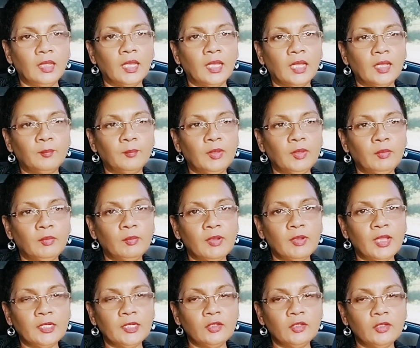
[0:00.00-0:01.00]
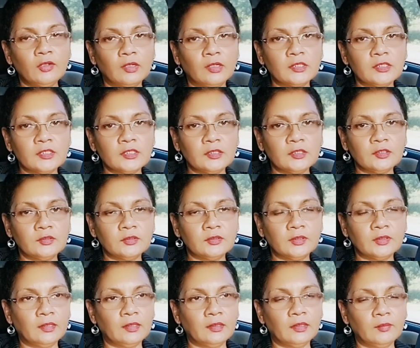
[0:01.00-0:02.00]
and maybe by the younger
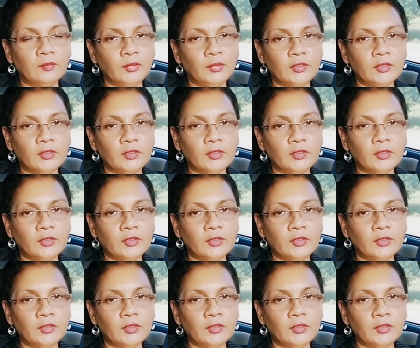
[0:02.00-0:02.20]
children the